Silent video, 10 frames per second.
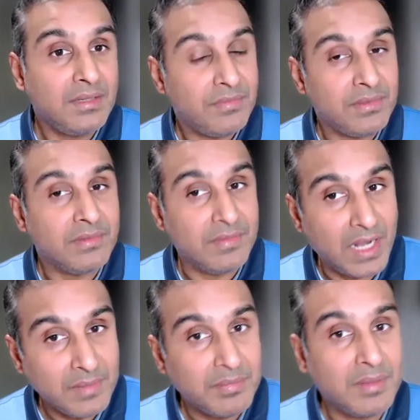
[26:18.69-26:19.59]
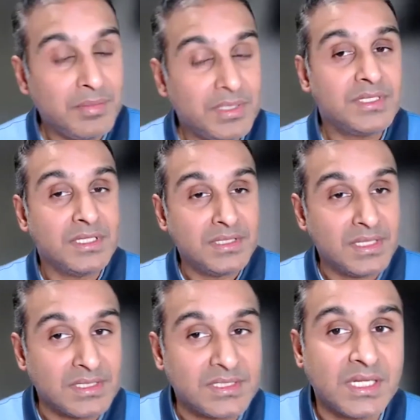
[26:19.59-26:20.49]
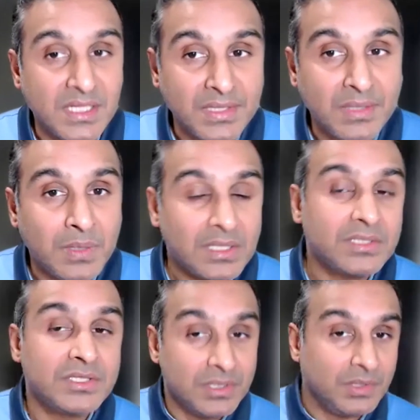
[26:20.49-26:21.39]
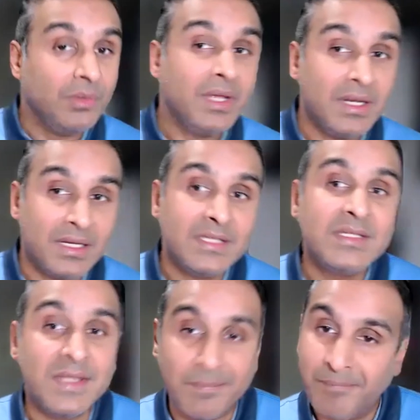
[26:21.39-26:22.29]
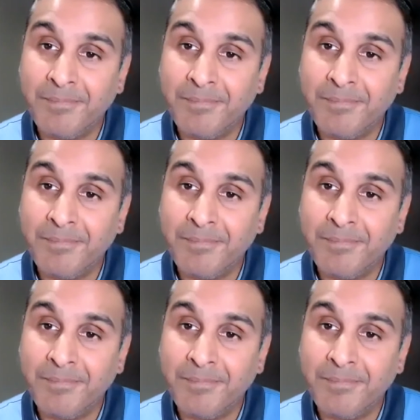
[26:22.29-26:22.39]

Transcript: If you have not published and they're still in the works, you can list them.